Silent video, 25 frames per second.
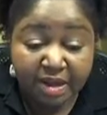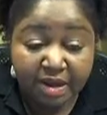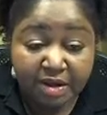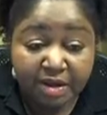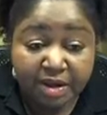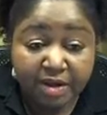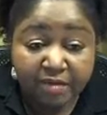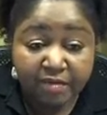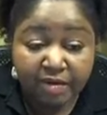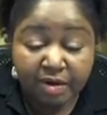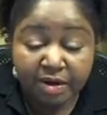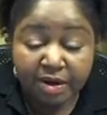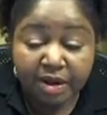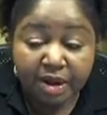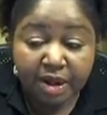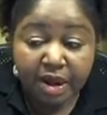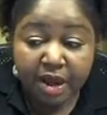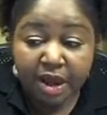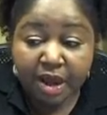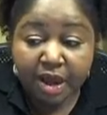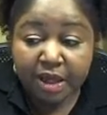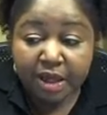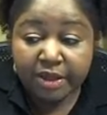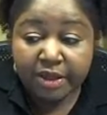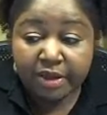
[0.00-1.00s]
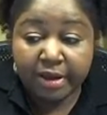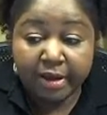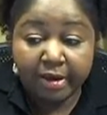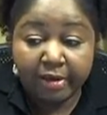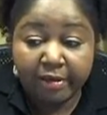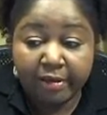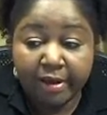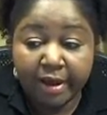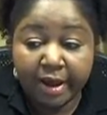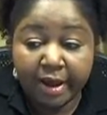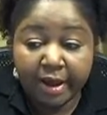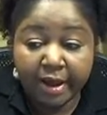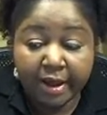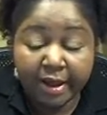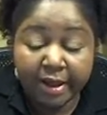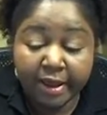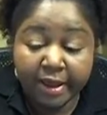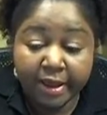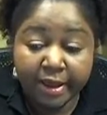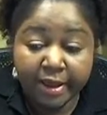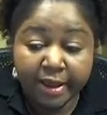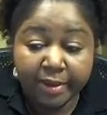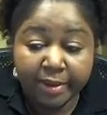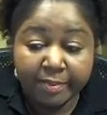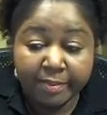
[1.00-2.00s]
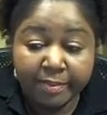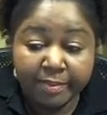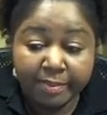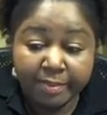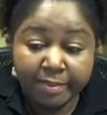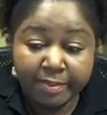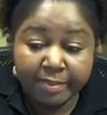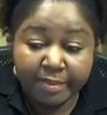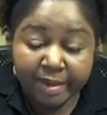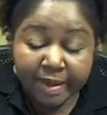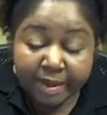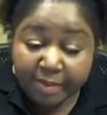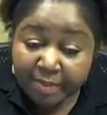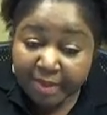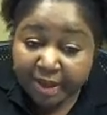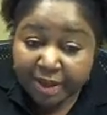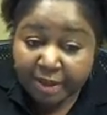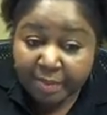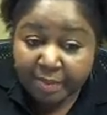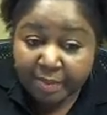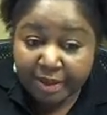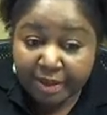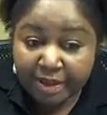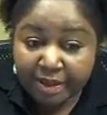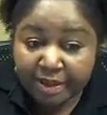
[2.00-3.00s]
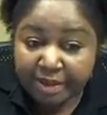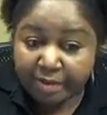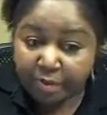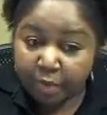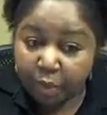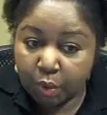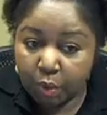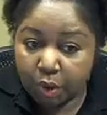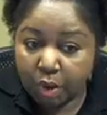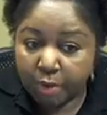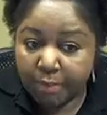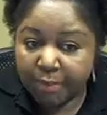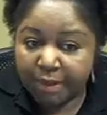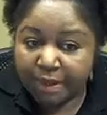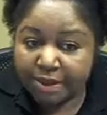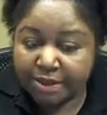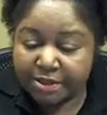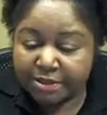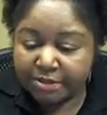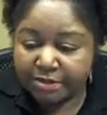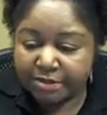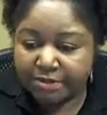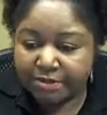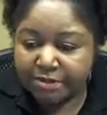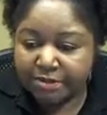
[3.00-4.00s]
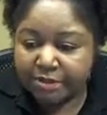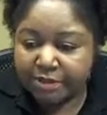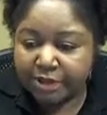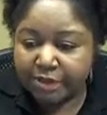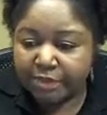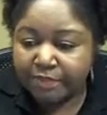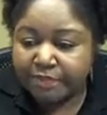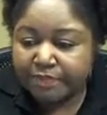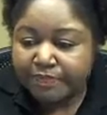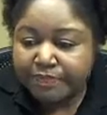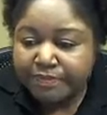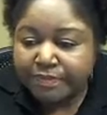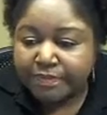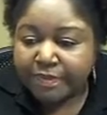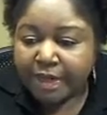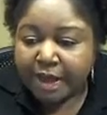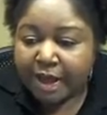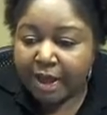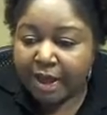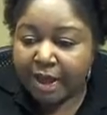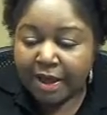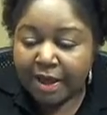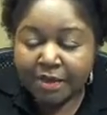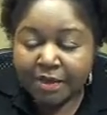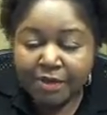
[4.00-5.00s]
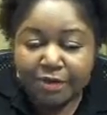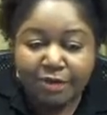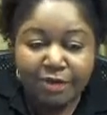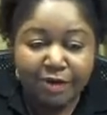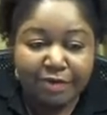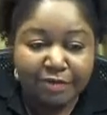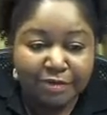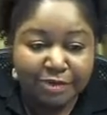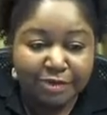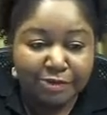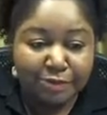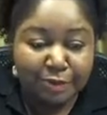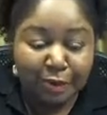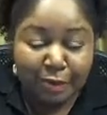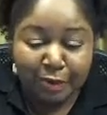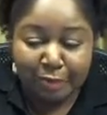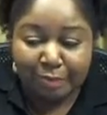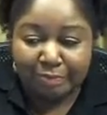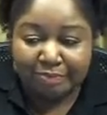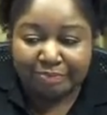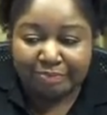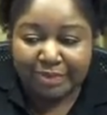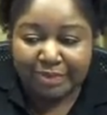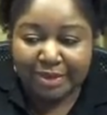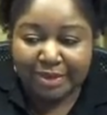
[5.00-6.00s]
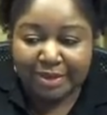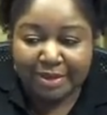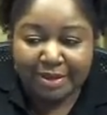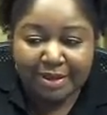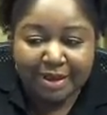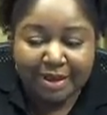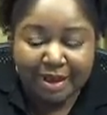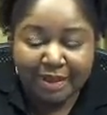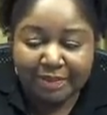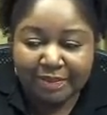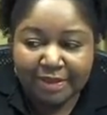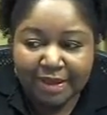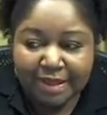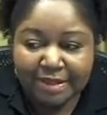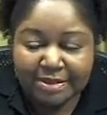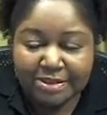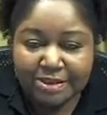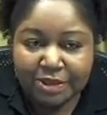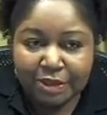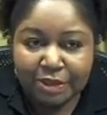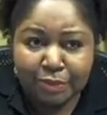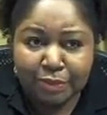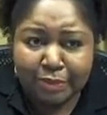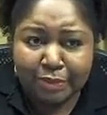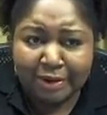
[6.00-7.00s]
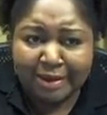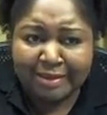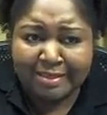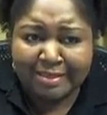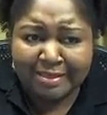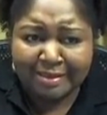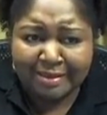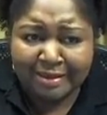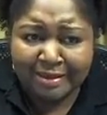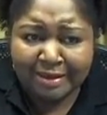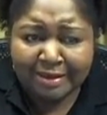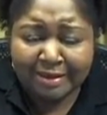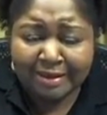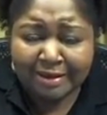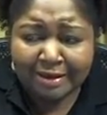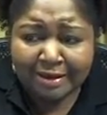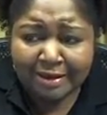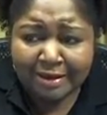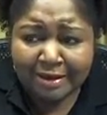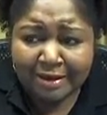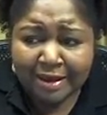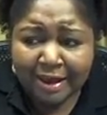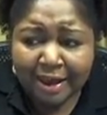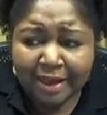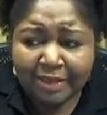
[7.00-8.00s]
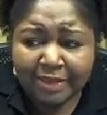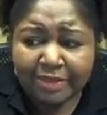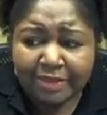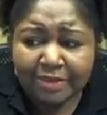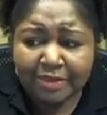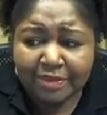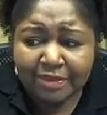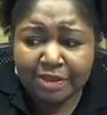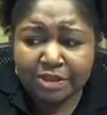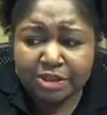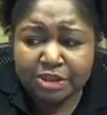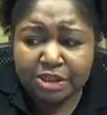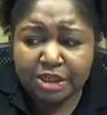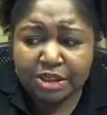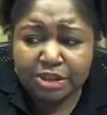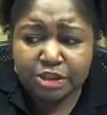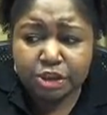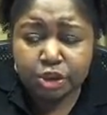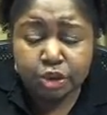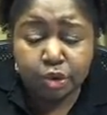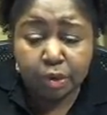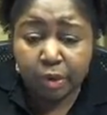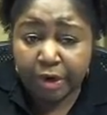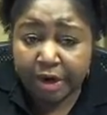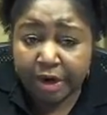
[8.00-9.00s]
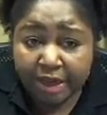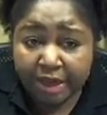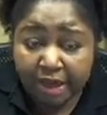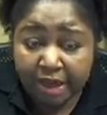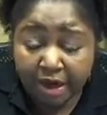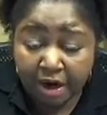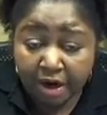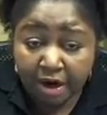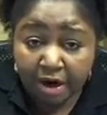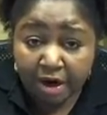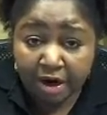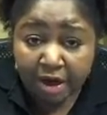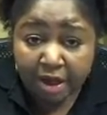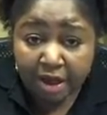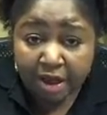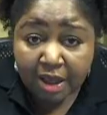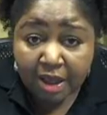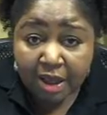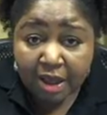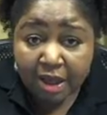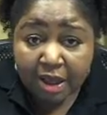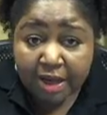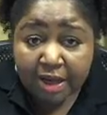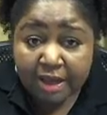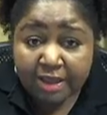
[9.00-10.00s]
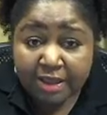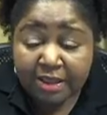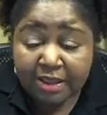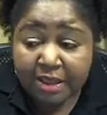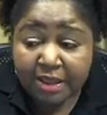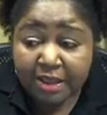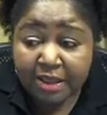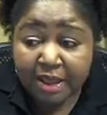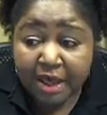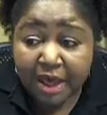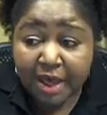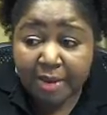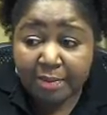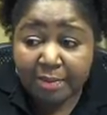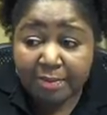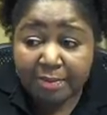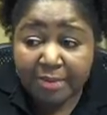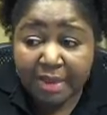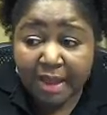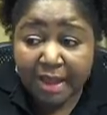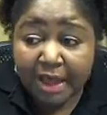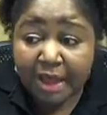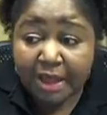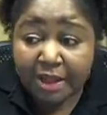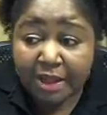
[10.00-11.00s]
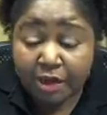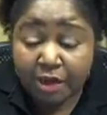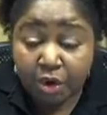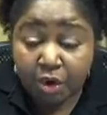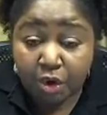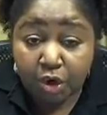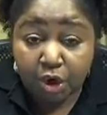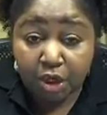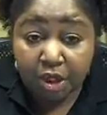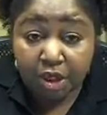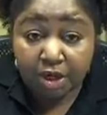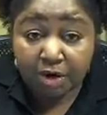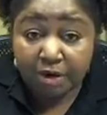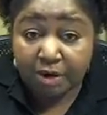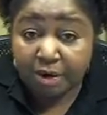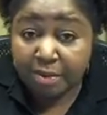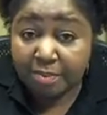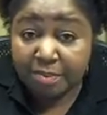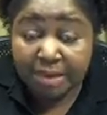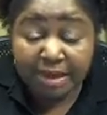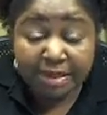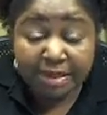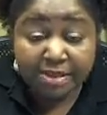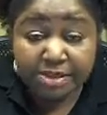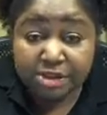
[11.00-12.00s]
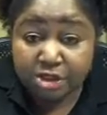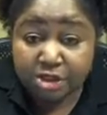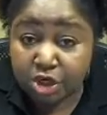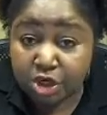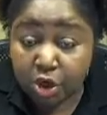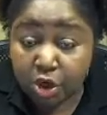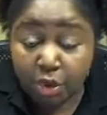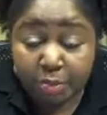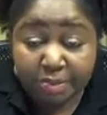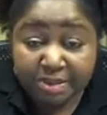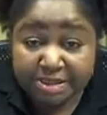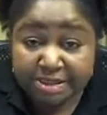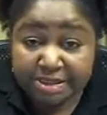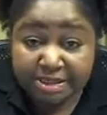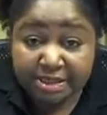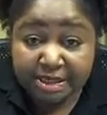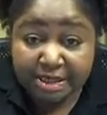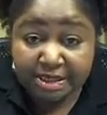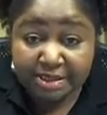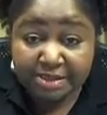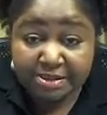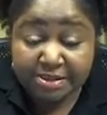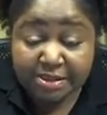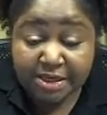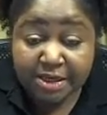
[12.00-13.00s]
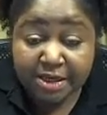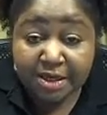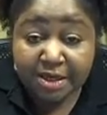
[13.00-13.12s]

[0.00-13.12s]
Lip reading: You never. You know, I am not a baby anymore, but you know, you're never too old. I think it's a great thing. I think that's your hair, and I think God made your hair, and He makes no mistakes.